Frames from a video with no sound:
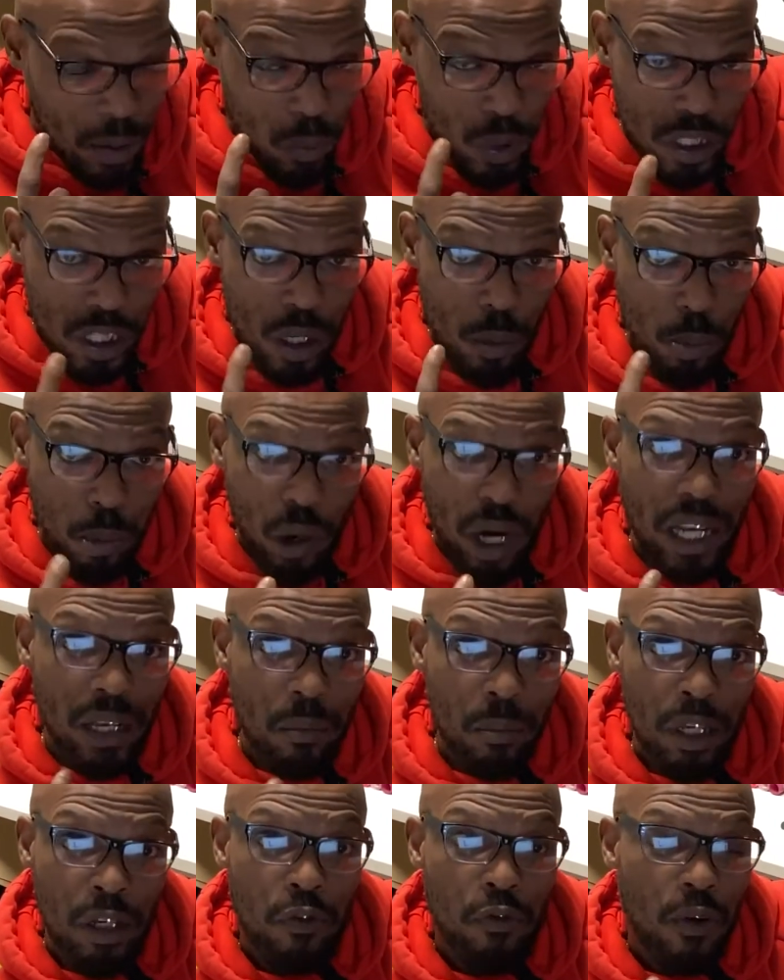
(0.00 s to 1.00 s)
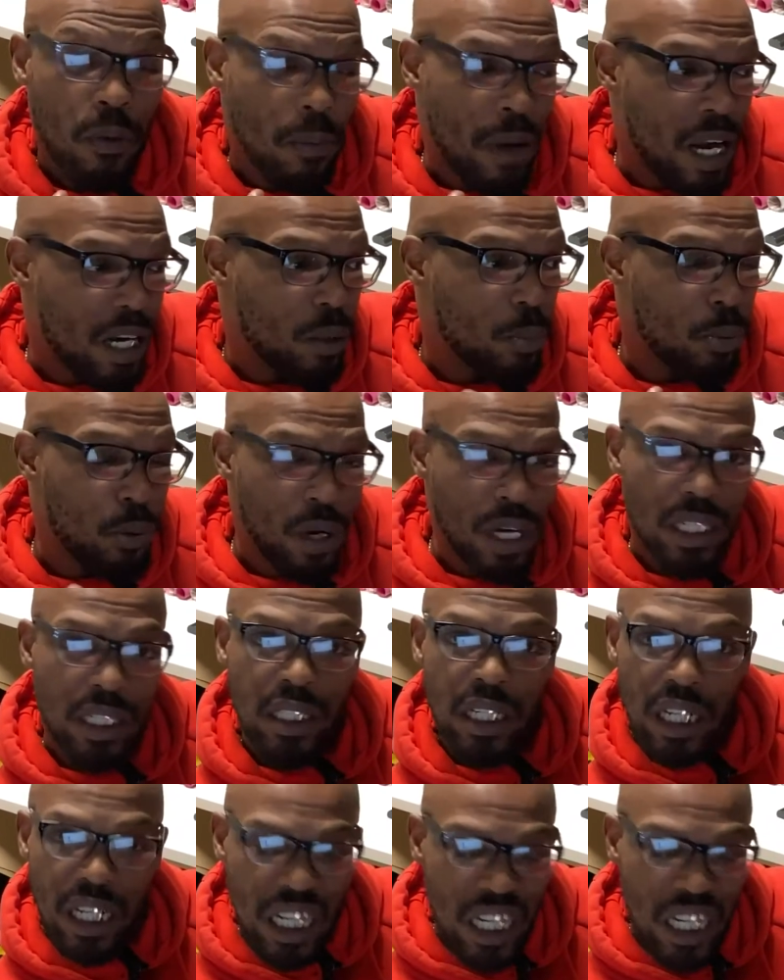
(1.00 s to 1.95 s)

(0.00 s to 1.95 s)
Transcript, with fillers: It was to break me from my depression.